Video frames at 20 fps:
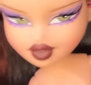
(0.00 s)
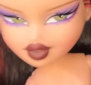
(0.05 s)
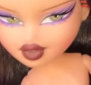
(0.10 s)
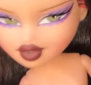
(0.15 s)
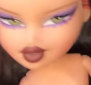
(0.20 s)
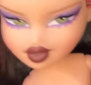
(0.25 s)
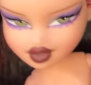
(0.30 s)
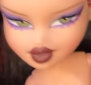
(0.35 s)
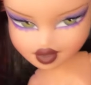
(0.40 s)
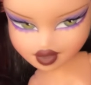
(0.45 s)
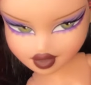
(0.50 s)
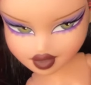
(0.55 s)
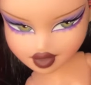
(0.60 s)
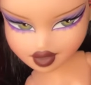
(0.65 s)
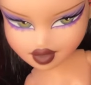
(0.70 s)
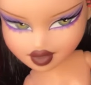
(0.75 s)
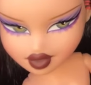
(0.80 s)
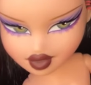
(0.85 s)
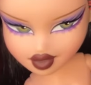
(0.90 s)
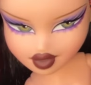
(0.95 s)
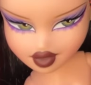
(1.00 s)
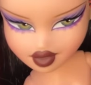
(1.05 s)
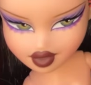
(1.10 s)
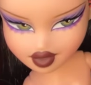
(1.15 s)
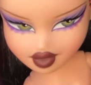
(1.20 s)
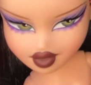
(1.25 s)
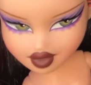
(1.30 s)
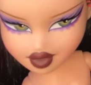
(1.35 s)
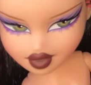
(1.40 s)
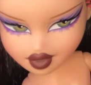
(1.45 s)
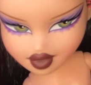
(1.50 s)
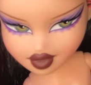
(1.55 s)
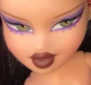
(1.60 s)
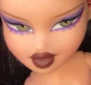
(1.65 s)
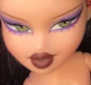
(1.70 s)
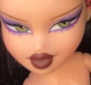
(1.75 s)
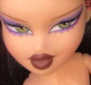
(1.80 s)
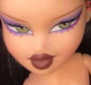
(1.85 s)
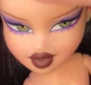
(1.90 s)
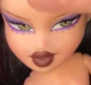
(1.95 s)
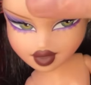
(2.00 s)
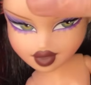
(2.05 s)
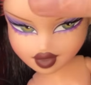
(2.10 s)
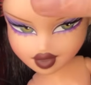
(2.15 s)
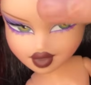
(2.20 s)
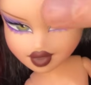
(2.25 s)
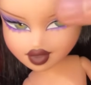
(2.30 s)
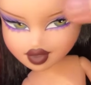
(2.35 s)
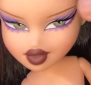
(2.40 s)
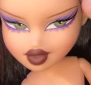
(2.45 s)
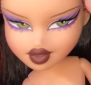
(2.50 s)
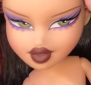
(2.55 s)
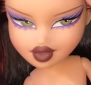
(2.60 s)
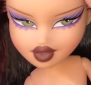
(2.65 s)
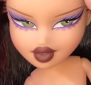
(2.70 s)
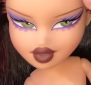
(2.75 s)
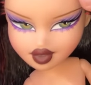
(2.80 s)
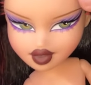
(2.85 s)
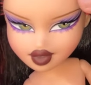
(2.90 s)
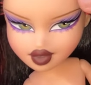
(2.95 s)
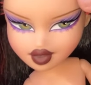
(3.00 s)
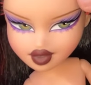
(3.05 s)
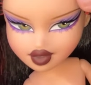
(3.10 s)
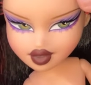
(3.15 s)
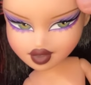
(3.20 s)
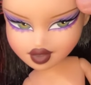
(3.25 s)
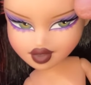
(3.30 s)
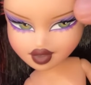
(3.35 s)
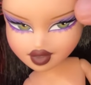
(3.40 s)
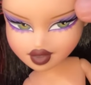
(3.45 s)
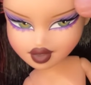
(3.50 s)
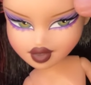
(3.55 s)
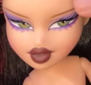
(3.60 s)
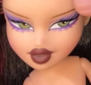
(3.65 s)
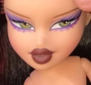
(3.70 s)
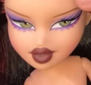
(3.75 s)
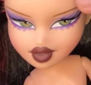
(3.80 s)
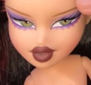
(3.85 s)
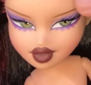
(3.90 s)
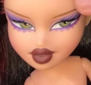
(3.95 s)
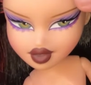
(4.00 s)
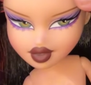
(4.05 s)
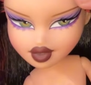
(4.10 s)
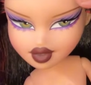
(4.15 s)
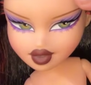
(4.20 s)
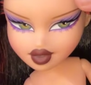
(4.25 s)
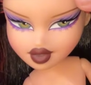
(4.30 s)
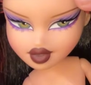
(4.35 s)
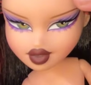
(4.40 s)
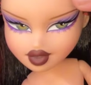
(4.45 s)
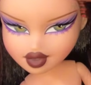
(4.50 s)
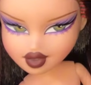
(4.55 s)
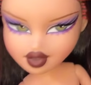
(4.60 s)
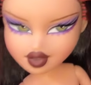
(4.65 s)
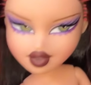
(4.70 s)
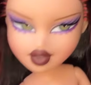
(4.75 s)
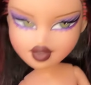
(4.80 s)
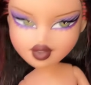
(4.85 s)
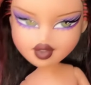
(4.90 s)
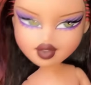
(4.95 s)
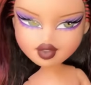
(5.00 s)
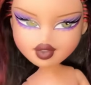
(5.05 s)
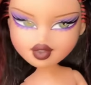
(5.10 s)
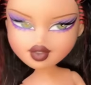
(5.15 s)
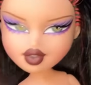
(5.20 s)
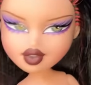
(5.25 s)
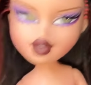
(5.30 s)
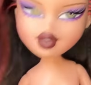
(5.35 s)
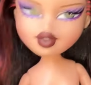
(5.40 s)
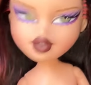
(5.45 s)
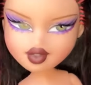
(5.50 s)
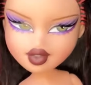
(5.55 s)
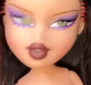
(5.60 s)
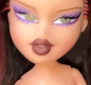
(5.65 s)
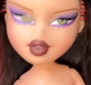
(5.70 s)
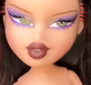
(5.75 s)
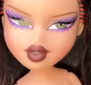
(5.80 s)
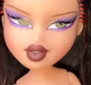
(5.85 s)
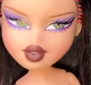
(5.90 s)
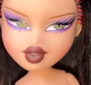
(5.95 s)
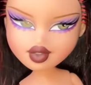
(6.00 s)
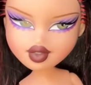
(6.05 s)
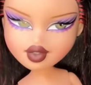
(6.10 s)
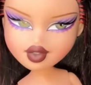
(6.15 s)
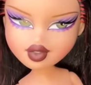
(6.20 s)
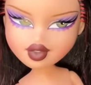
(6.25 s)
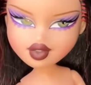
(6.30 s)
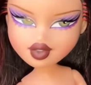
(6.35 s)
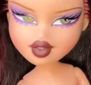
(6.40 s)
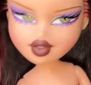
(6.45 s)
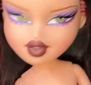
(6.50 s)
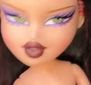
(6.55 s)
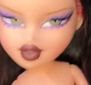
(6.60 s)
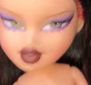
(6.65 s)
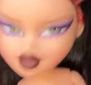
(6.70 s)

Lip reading: her middle parting all the way down here and then to the middle of her like front hairline is all one section.